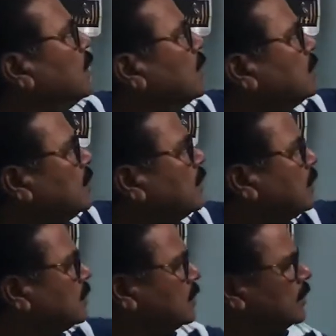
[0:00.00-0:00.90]
the
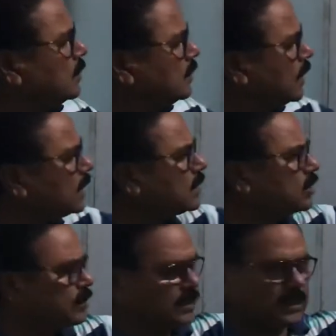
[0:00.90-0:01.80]
net
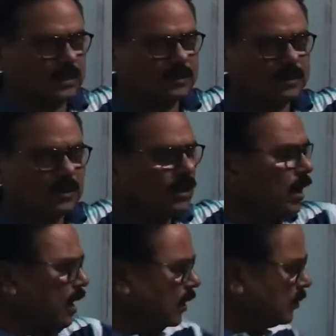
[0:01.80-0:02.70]
equation,
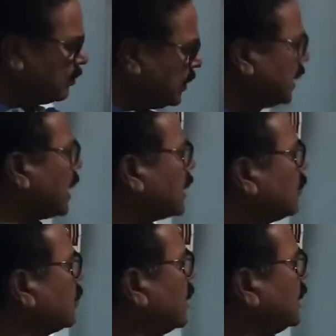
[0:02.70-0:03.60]
and we are
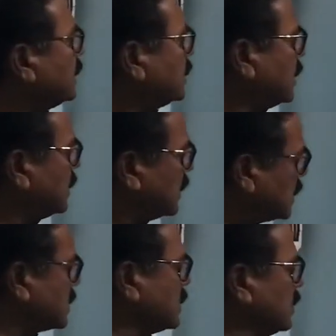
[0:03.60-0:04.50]
applying the
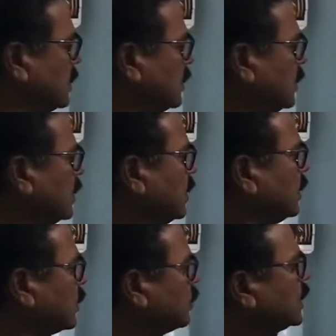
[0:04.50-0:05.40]
Nast
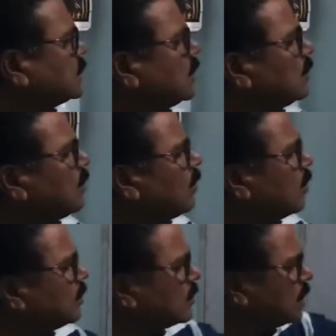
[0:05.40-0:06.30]
equation
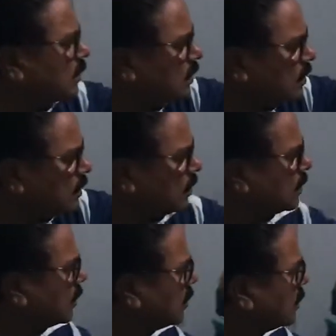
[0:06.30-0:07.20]
on
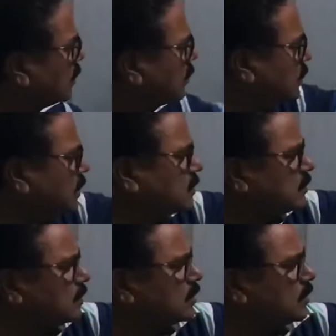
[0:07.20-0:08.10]
this
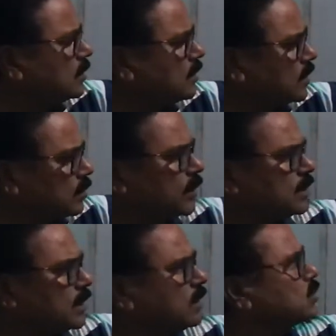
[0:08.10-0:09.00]

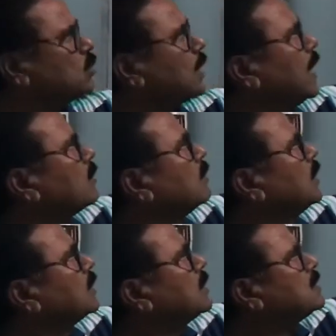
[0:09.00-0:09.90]
equation to calculate
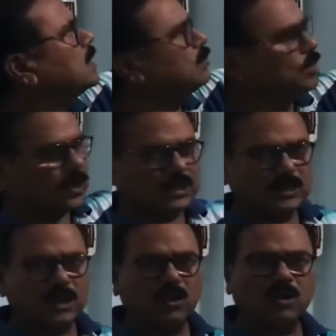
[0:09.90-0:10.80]
the cell
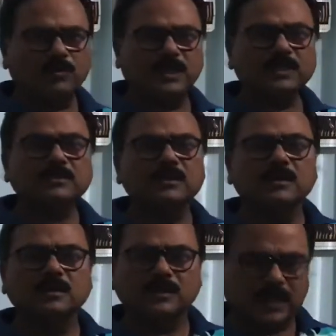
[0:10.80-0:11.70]
potential of this
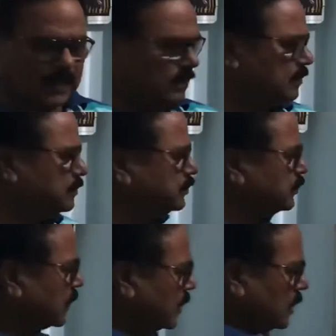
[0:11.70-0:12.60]
cell.
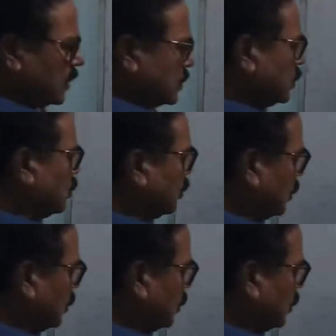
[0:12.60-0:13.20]
So